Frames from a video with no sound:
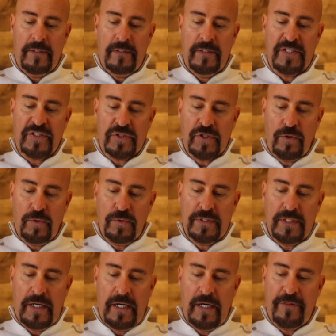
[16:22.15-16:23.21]
They sold
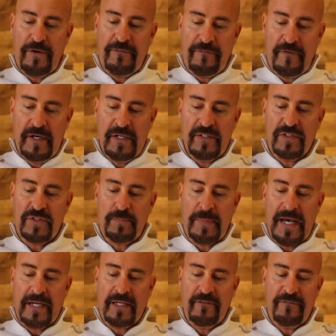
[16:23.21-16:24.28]
their funds
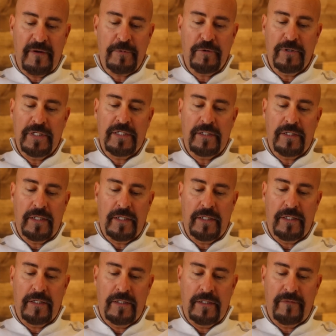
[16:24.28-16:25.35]
back in February
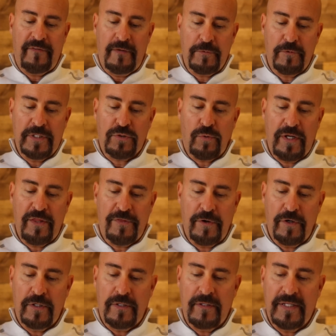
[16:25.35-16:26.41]

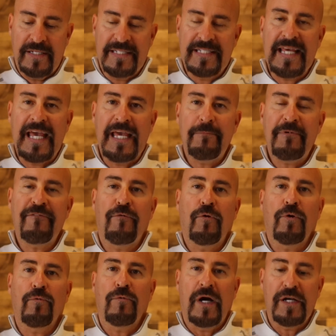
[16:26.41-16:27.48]
23rd, the day
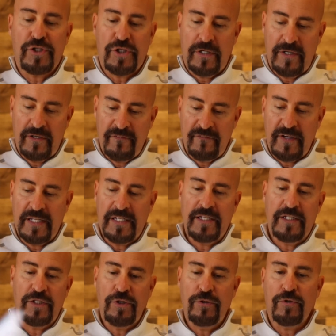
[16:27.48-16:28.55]
before Russia
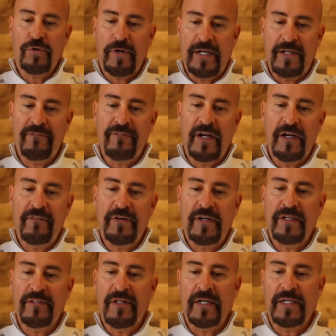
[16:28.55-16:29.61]
invaded Ukraine. Very,
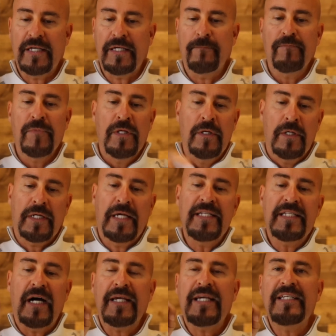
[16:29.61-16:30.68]
very lucky.
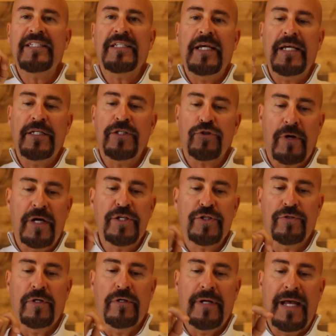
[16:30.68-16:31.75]
Kentucky State
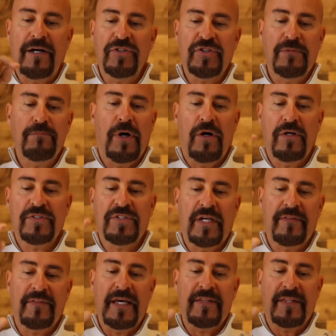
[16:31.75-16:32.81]
Treasurer Allison Ball
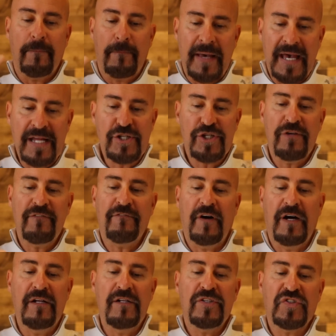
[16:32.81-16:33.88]
said that the pension
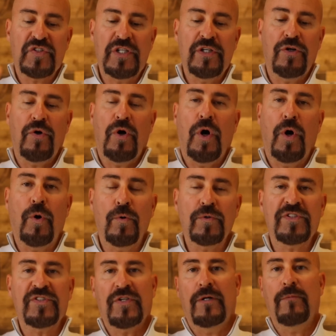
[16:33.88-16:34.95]
fund still
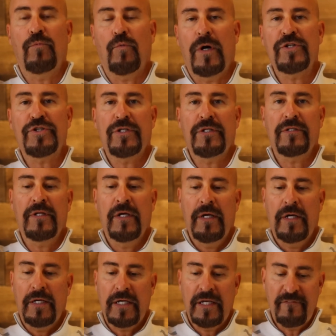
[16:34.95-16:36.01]
holds some Russian
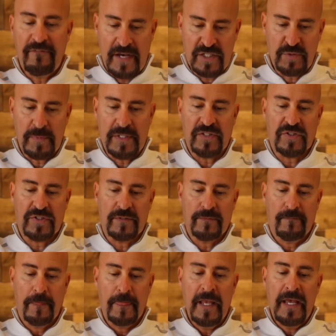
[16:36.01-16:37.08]
investments.
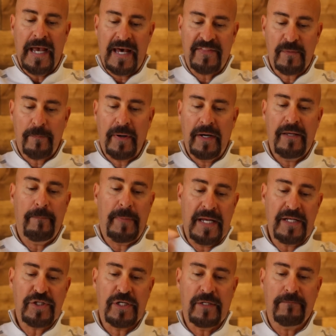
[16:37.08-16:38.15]
Had the
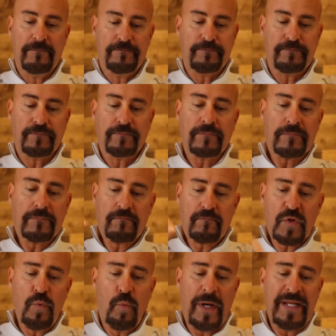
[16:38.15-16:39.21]
pension
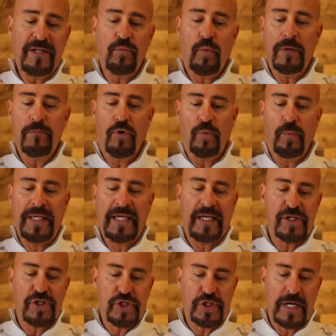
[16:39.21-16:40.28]
waited one more
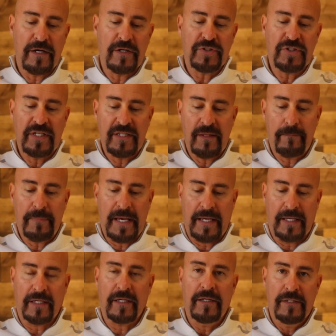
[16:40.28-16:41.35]
week, shares in the
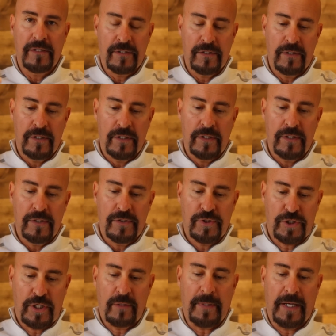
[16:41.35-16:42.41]
bank,
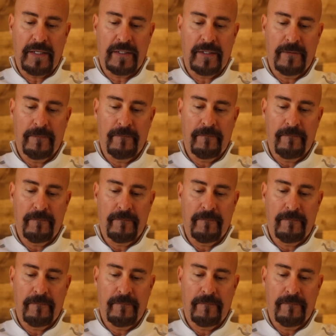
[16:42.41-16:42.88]
SureBank,